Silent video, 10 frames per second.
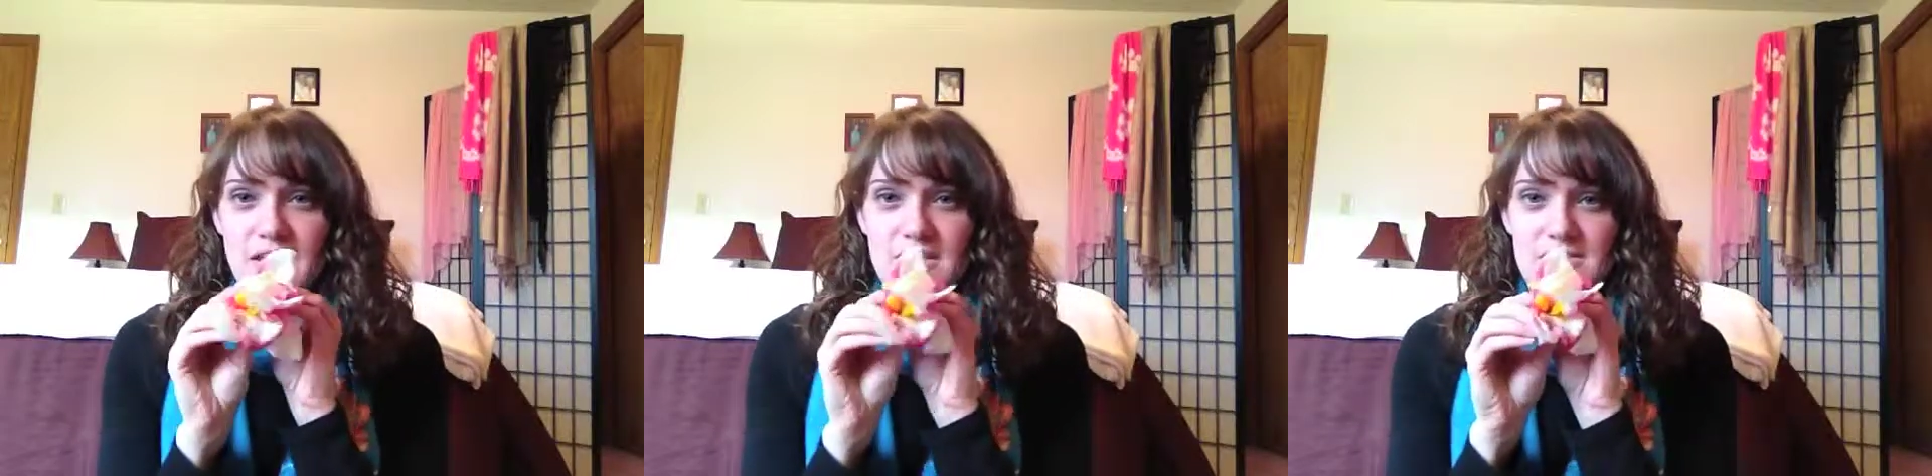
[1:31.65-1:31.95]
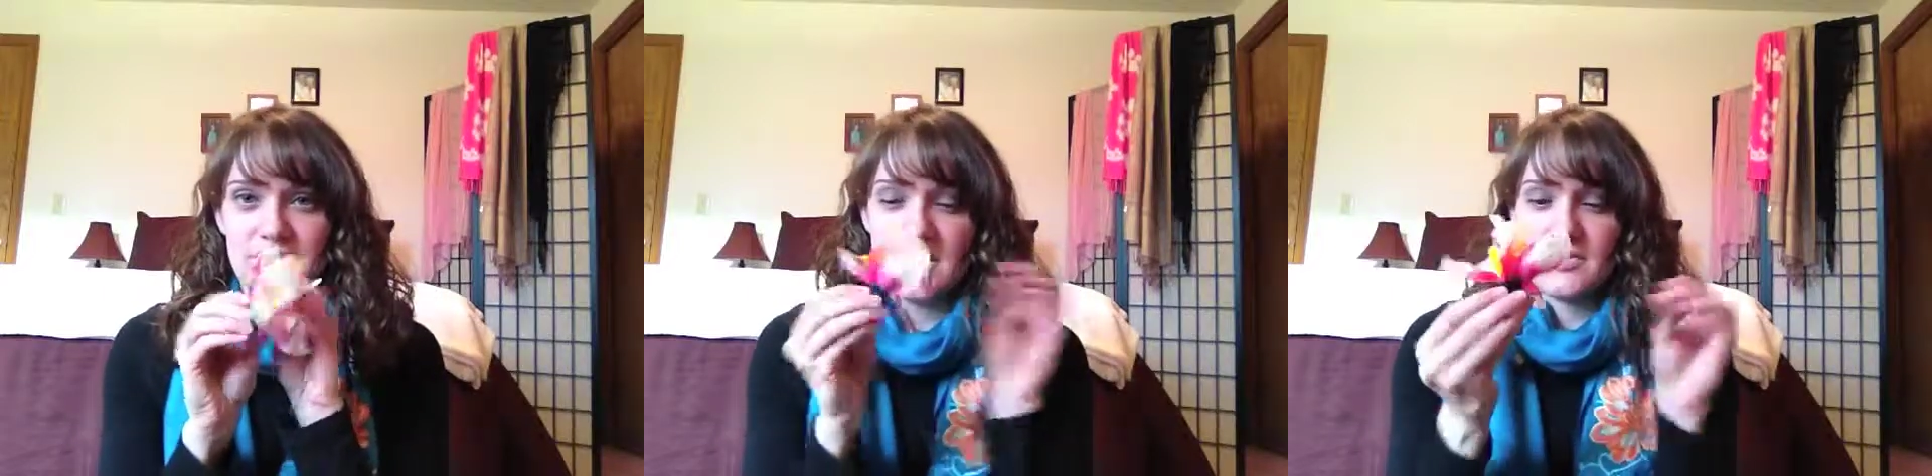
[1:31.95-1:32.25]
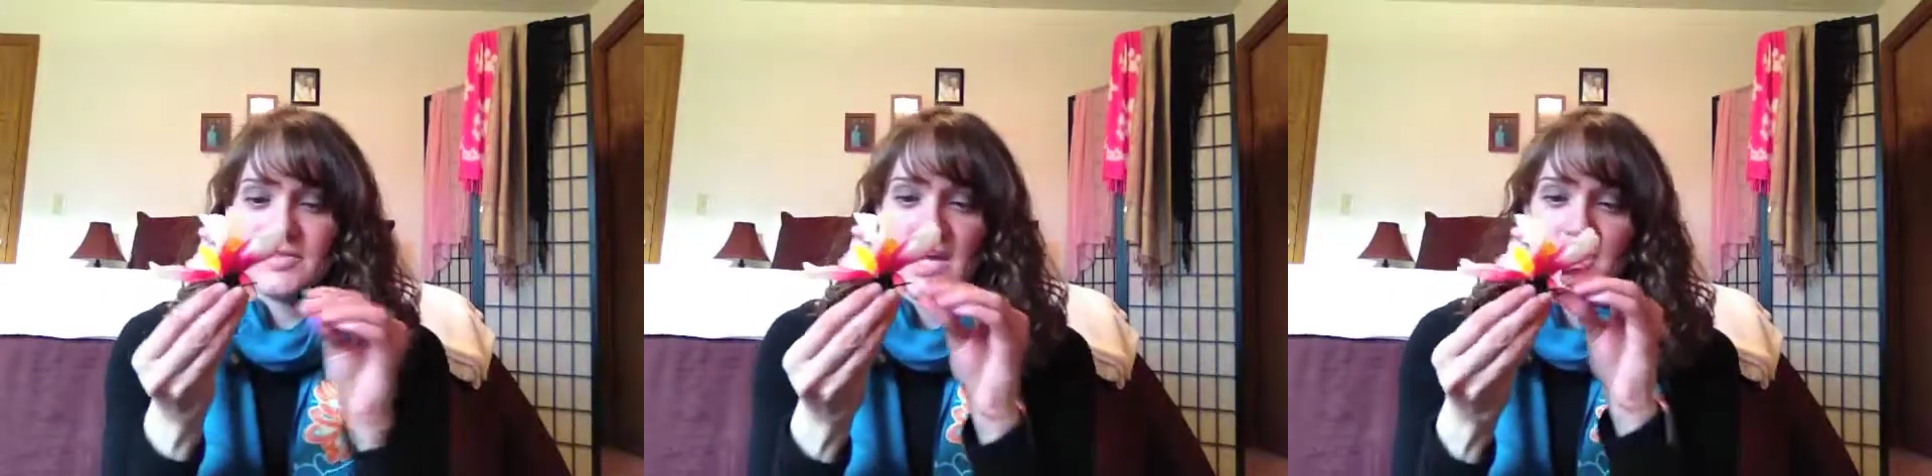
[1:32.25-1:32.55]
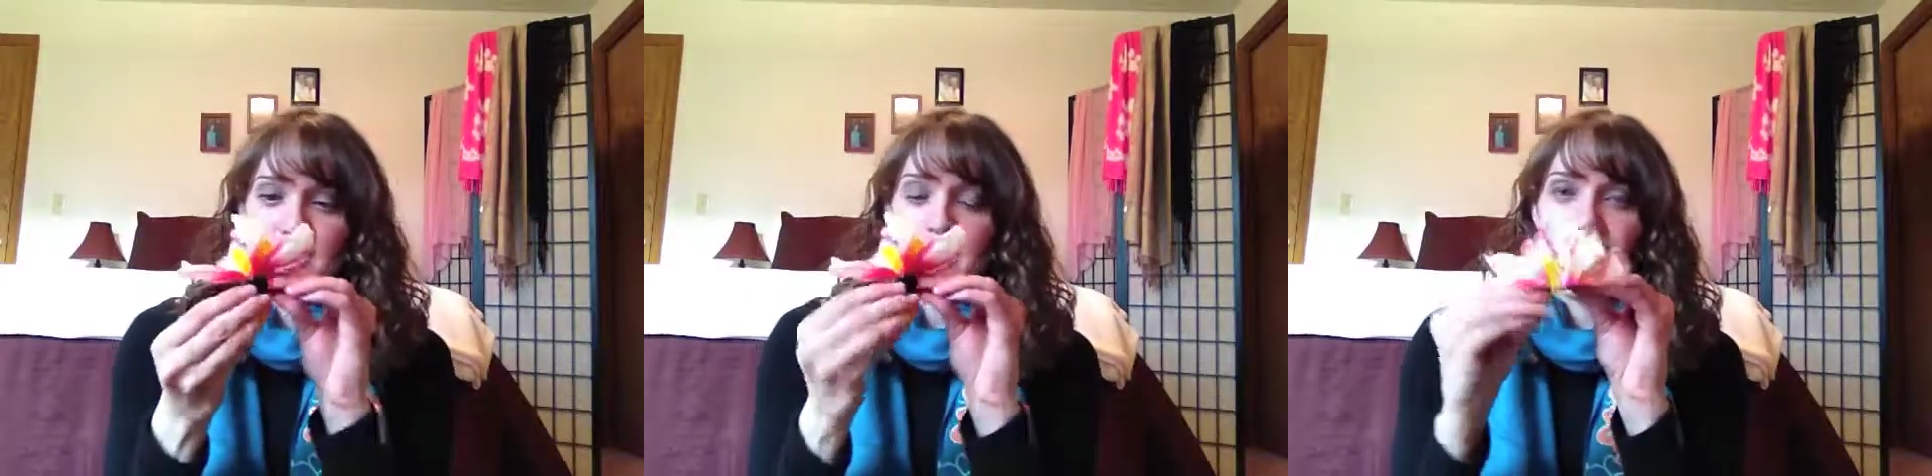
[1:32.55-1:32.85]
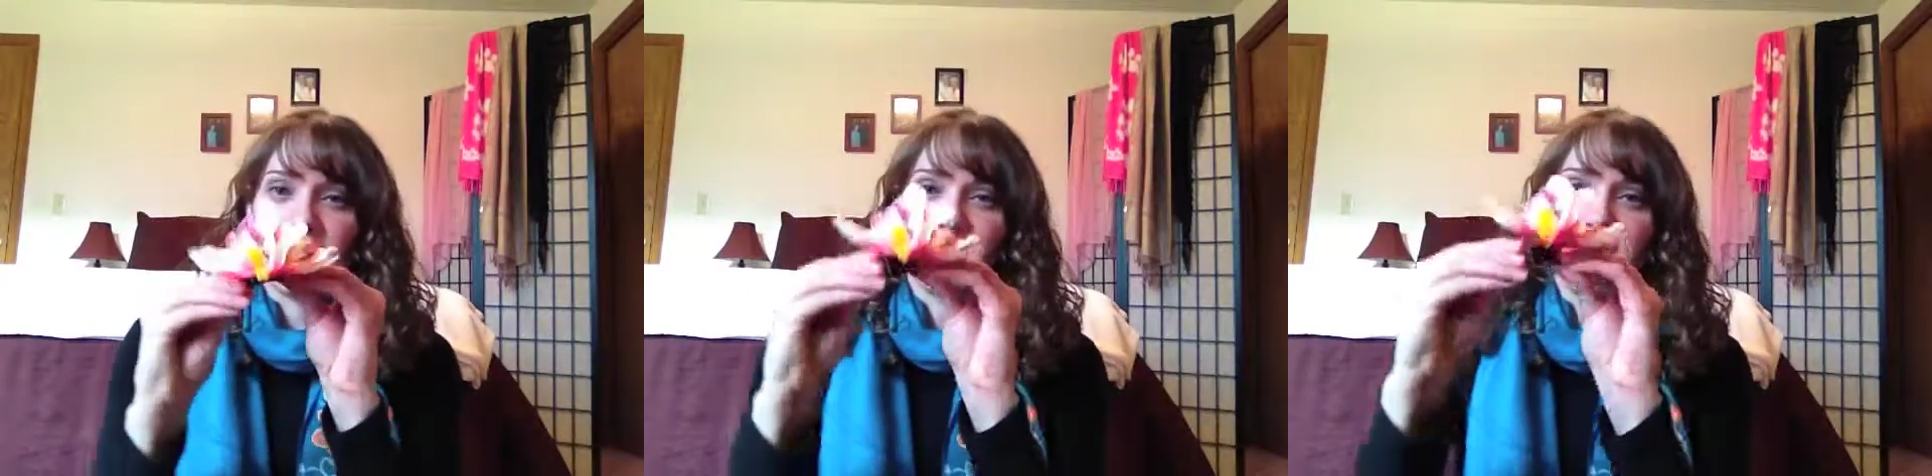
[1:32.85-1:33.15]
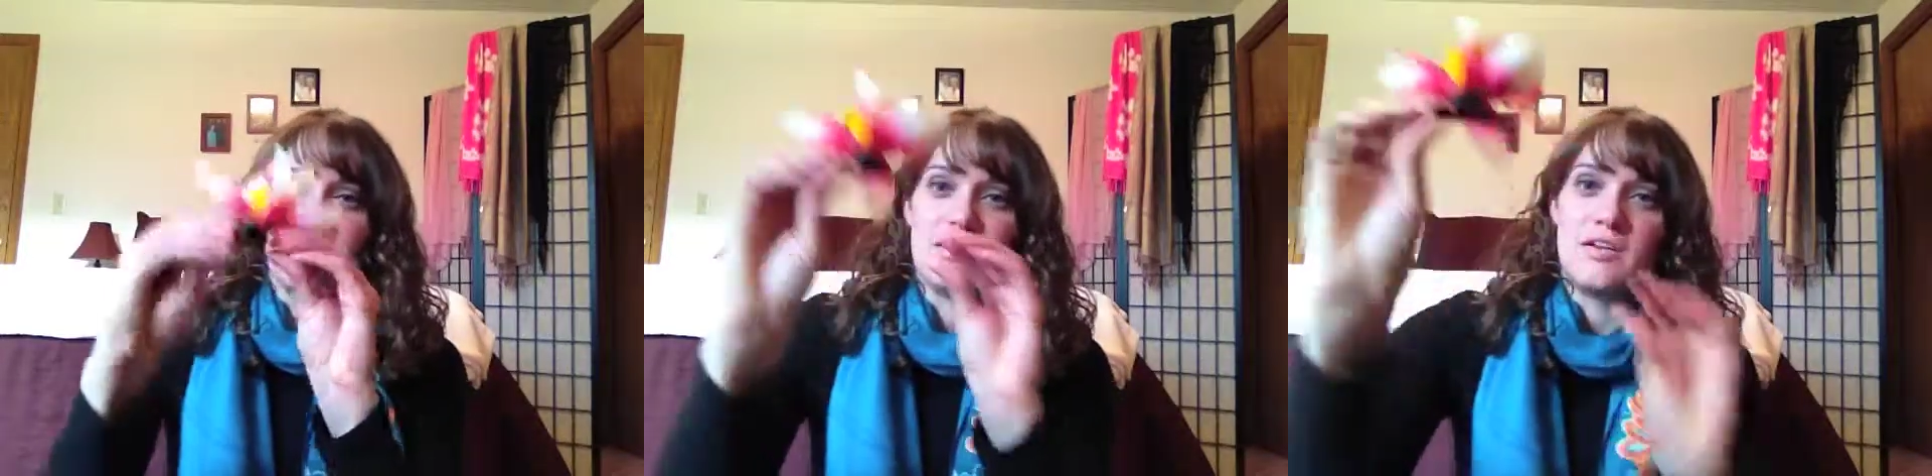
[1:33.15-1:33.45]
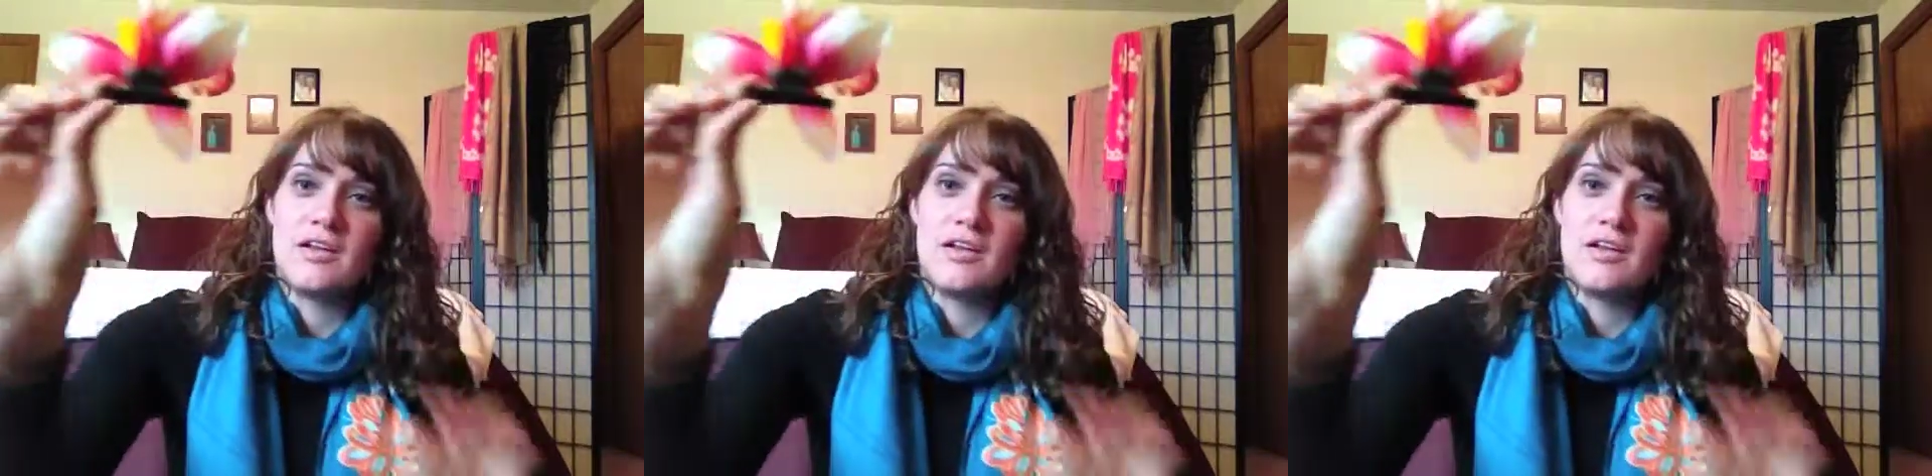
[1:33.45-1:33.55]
and these flowers actually had like a little